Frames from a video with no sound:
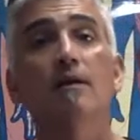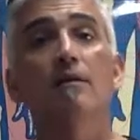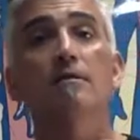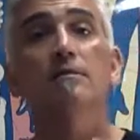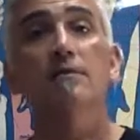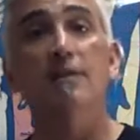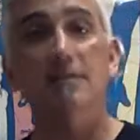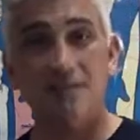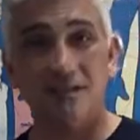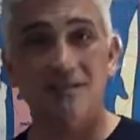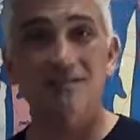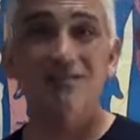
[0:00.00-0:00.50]

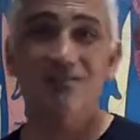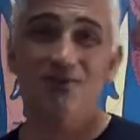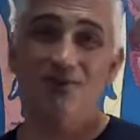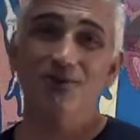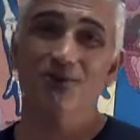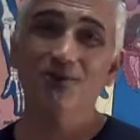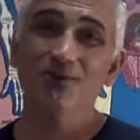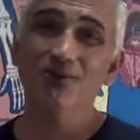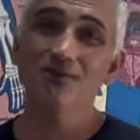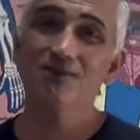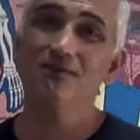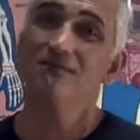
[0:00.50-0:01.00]
Does it still
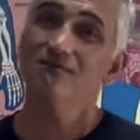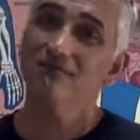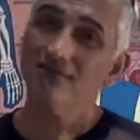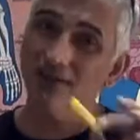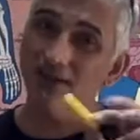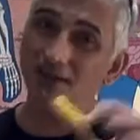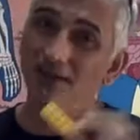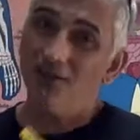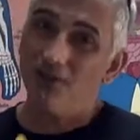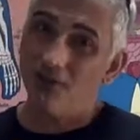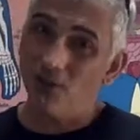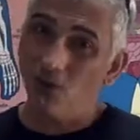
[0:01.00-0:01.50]
use
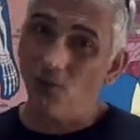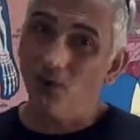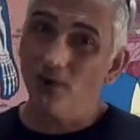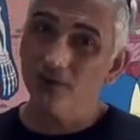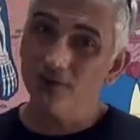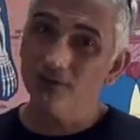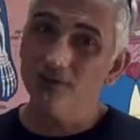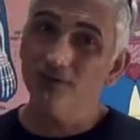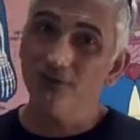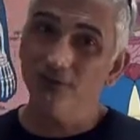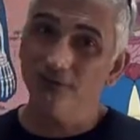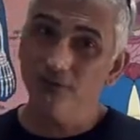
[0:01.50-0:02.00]
the oils
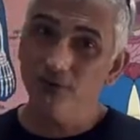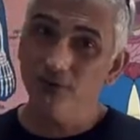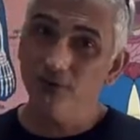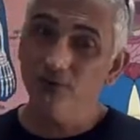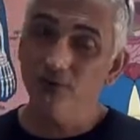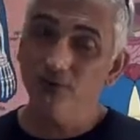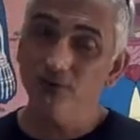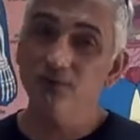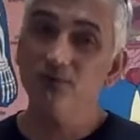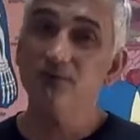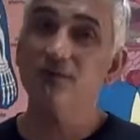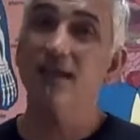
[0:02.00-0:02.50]
in the
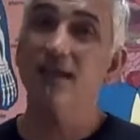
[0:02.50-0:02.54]
food?